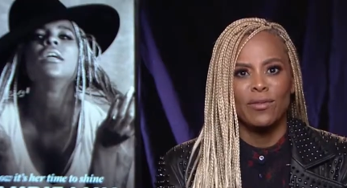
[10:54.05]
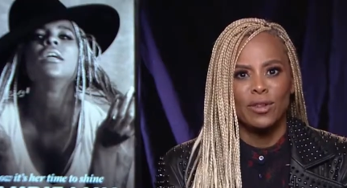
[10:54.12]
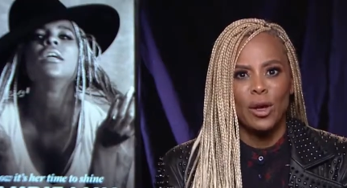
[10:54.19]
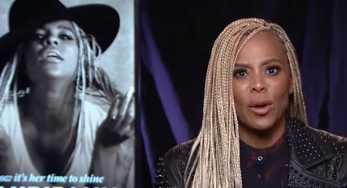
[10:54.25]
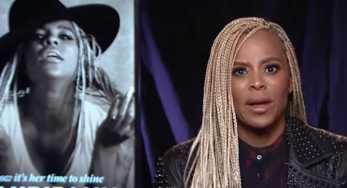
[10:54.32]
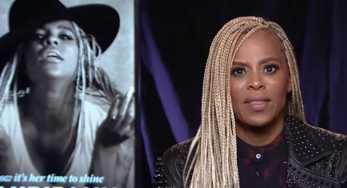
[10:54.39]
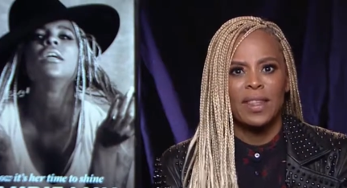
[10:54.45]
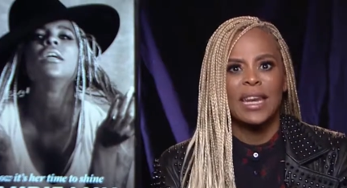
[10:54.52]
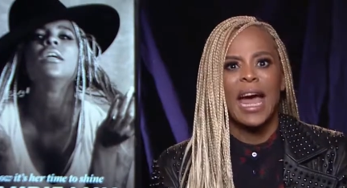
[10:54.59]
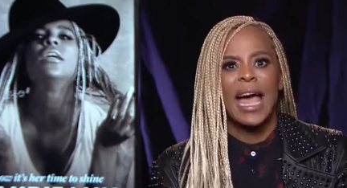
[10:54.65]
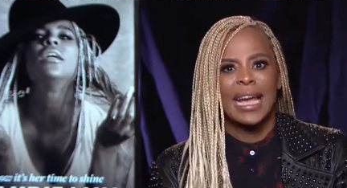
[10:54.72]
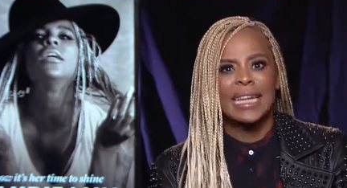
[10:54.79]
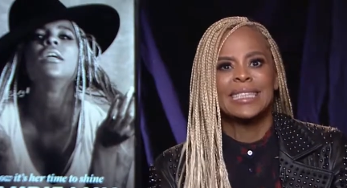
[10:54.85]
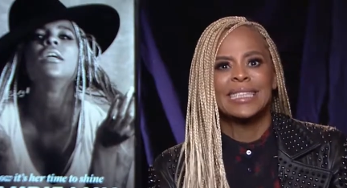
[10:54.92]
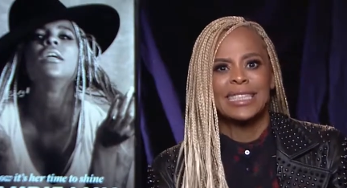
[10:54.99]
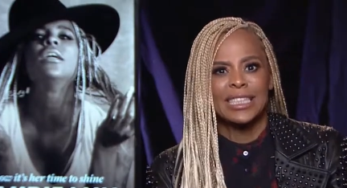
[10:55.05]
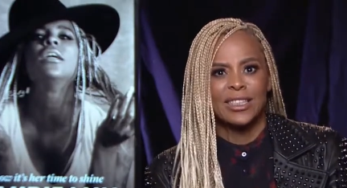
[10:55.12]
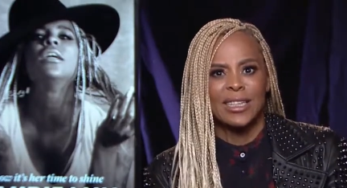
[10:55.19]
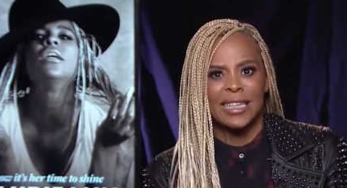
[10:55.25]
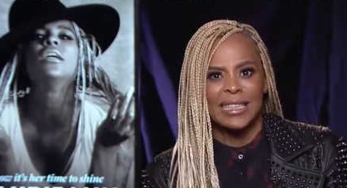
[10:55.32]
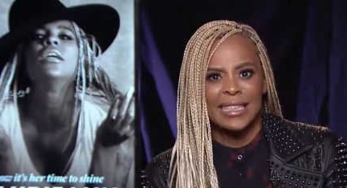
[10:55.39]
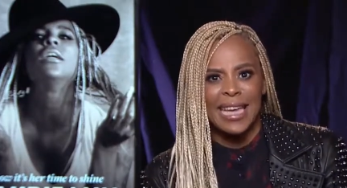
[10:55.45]
Speaker 1: knowing that I can
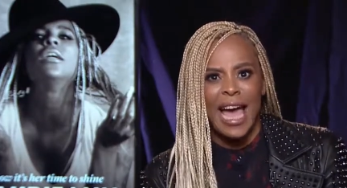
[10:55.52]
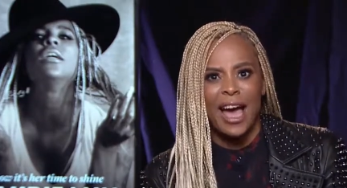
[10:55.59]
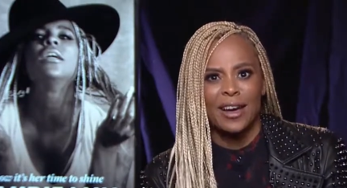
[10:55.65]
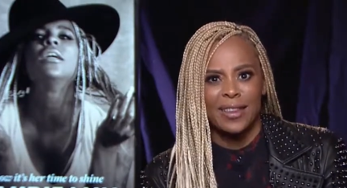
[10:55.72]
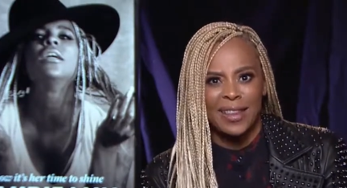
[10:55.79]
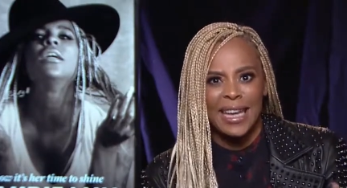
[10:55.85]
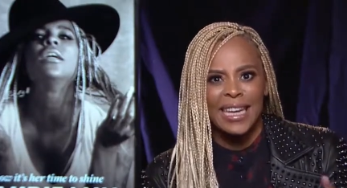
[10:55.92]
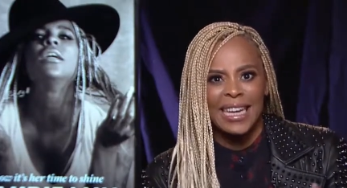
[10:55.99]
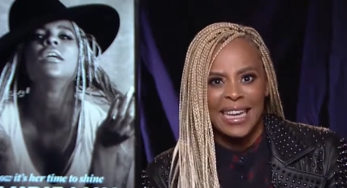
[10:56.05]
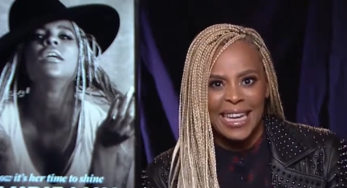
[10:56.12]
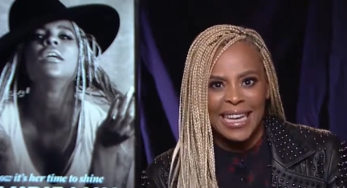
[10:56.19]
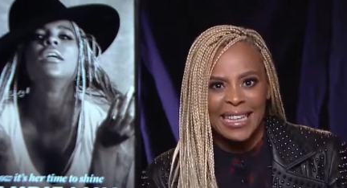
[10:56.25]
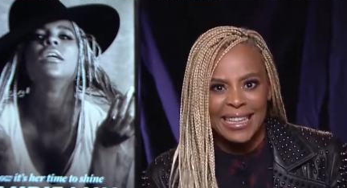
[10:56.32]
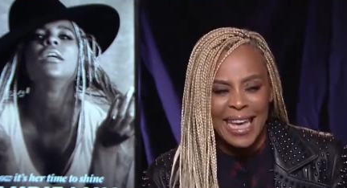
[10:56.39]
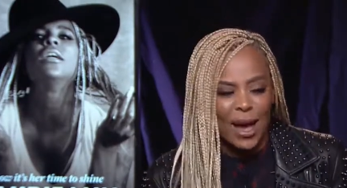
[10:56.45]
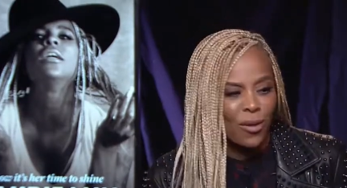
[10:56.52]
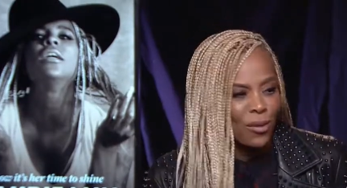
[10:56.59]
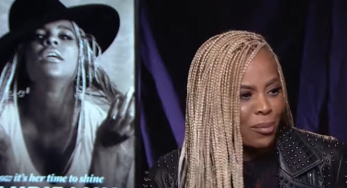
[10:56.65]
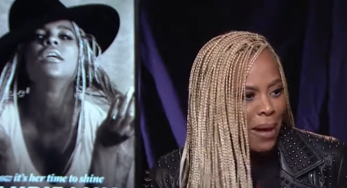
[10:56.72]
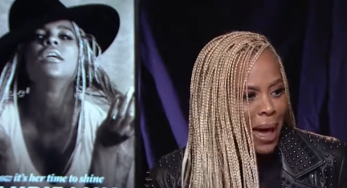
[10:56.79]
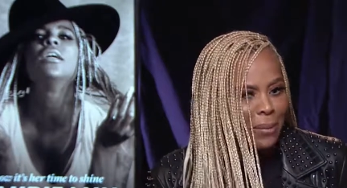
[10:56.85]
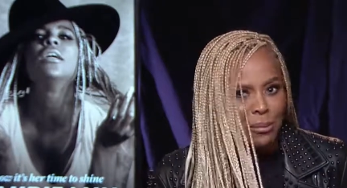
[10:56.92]
still get down and they need to get down
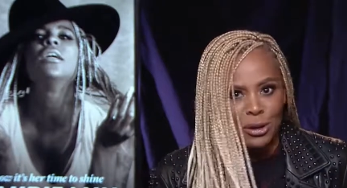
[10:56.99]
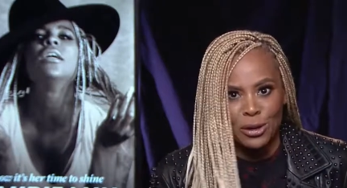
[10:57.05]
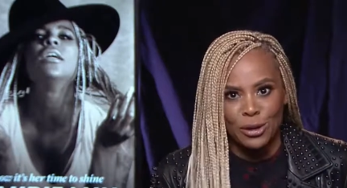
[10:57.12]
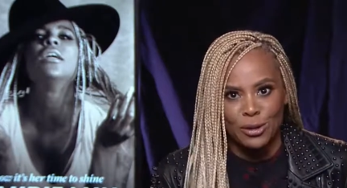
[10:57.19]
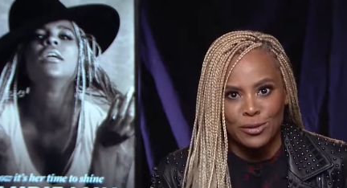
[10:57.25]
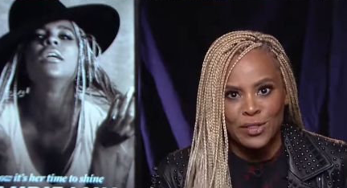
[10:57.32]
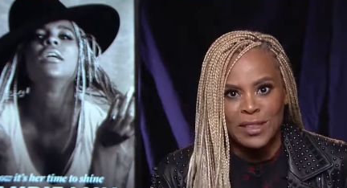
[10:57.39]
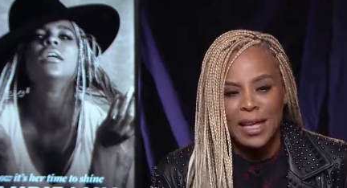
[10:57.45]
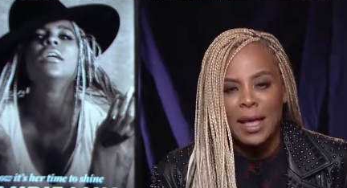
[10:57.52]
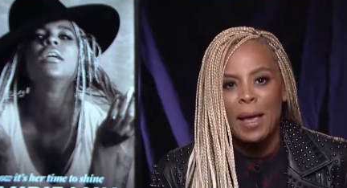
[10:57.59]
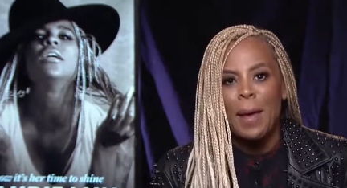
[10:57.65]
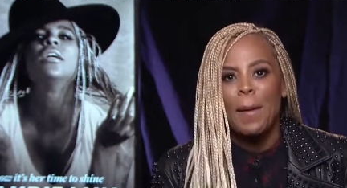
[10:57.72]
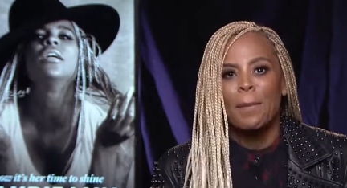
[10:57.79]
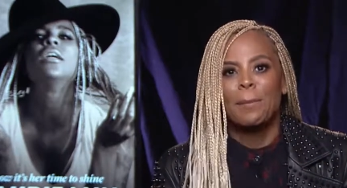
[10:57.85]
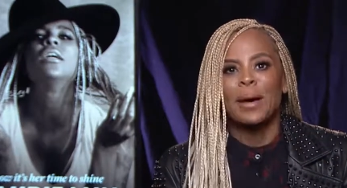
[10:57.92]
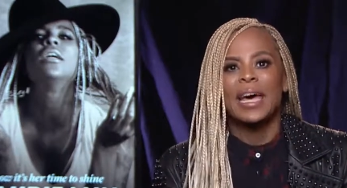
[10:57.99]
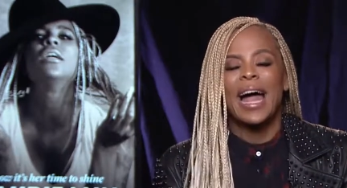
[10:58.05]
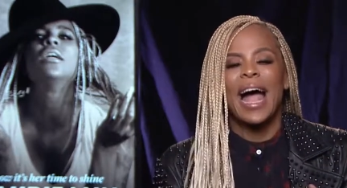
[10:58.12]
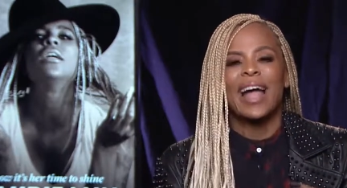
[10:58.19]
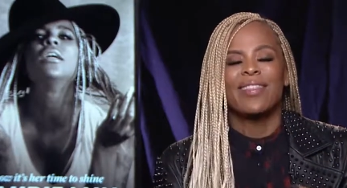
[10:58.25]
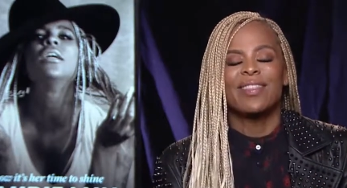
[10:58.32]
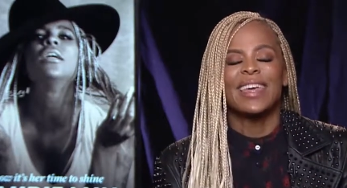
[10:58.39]
with my moves.
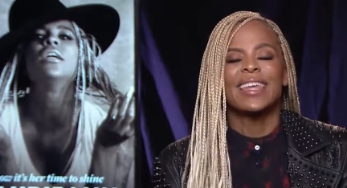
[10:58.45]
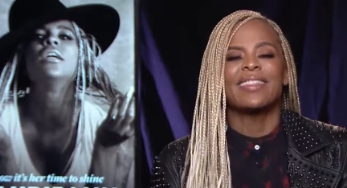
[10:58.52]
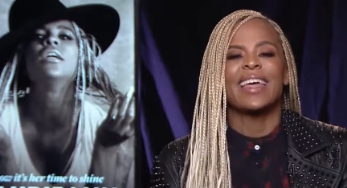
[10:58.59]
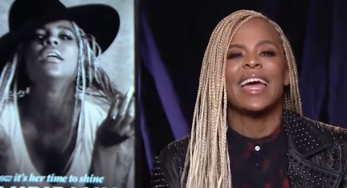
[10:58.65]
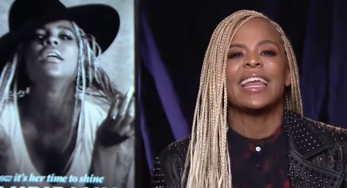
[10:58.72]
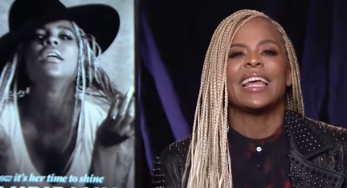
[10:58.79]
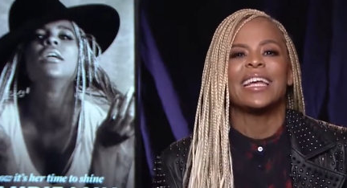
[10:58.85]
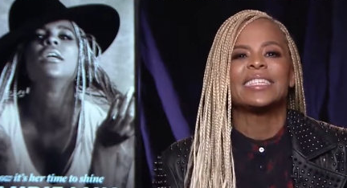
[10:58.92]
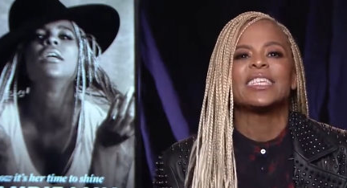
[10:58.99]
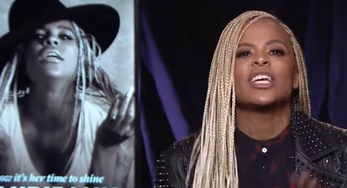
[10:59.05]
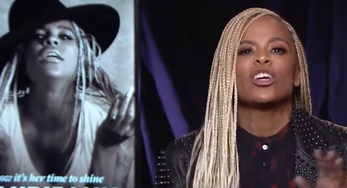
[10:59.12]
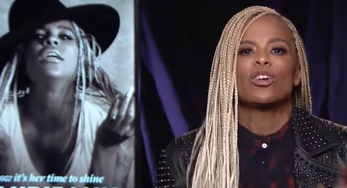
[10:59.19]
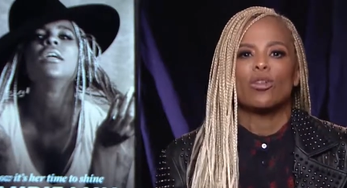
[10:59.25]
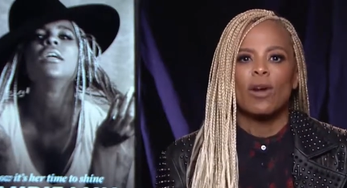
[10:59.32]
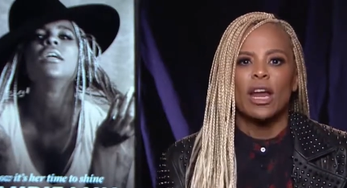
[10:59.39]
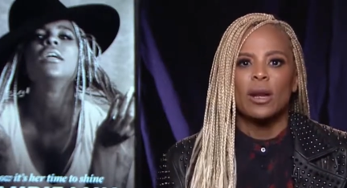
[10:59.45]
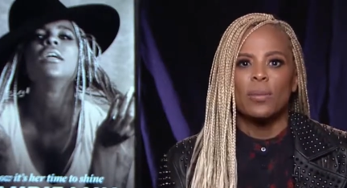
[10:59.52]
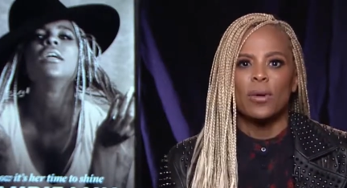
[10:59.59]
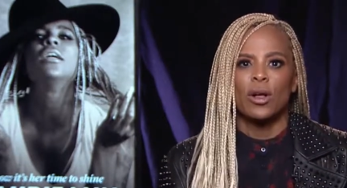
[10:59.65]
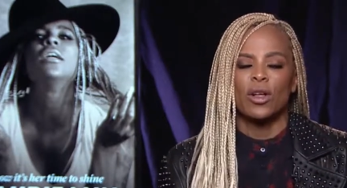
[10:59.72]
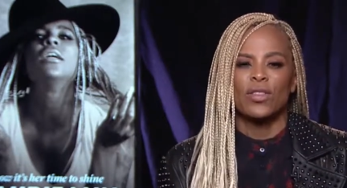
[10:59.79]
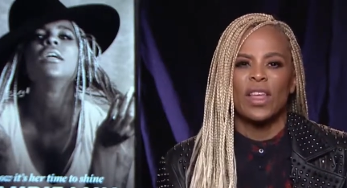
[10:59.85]
But I think that it's
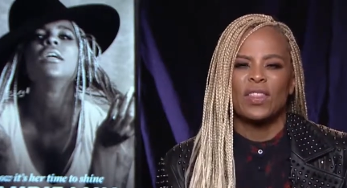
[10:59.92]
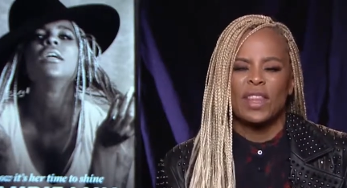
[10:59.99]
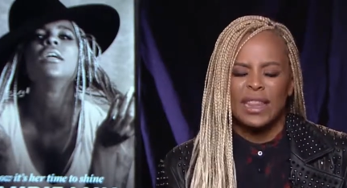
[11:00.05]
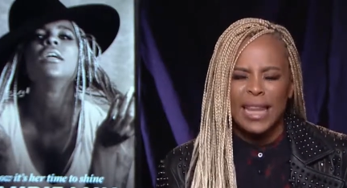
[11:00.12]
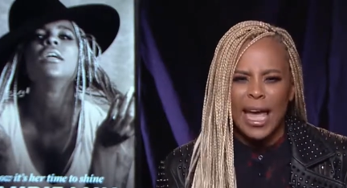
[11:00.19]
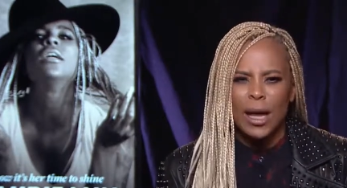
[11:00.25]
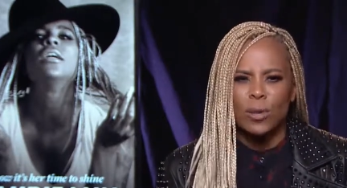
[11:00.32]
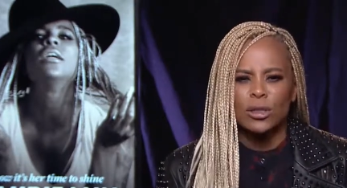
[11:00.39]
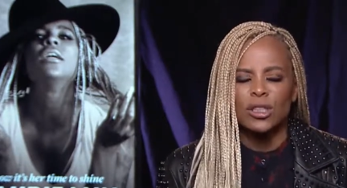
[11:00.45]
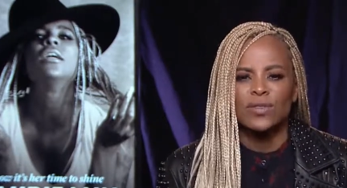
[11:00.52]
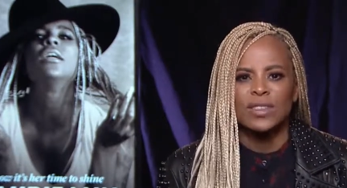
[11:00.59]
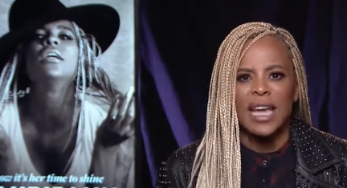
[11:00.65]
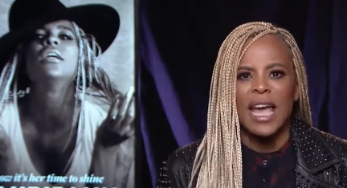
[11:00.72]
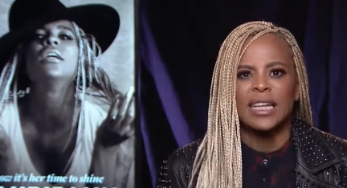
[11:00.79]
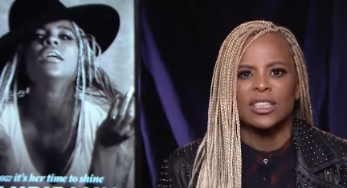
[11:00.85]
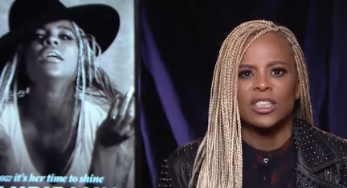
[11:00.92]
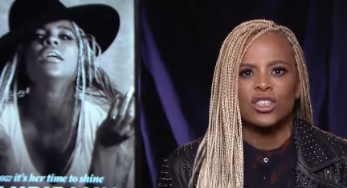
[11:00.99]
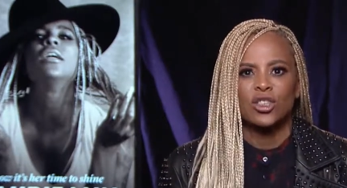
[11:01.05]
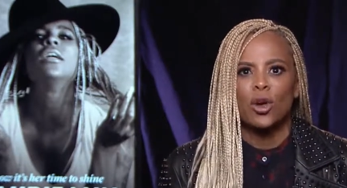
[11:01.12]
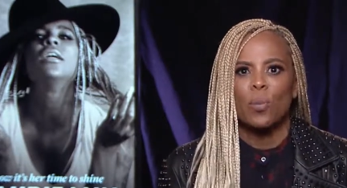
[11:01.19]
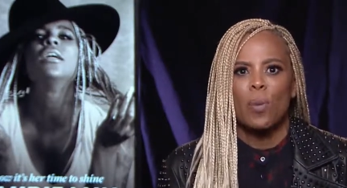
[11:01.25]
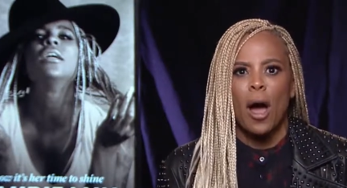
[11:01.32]
incredible that the language of dance
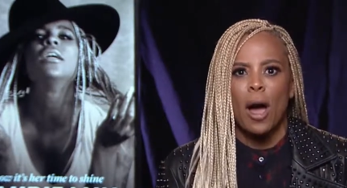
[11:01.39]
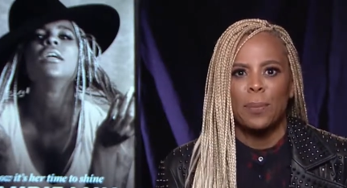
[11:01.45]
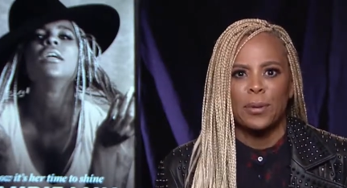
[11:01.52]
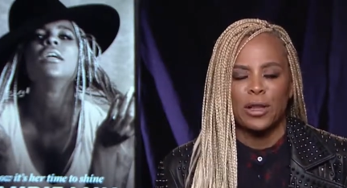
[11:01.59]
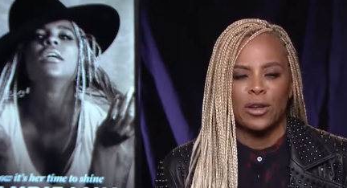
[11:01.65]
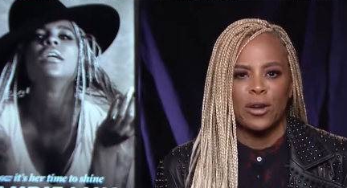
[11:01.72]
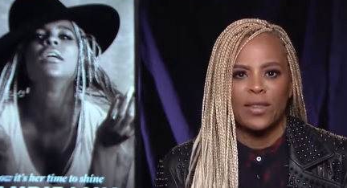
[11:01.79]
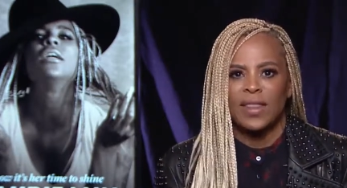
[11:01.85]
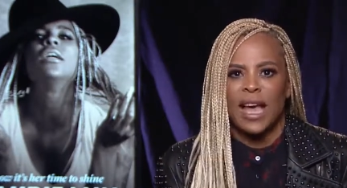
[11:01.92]
is so popular and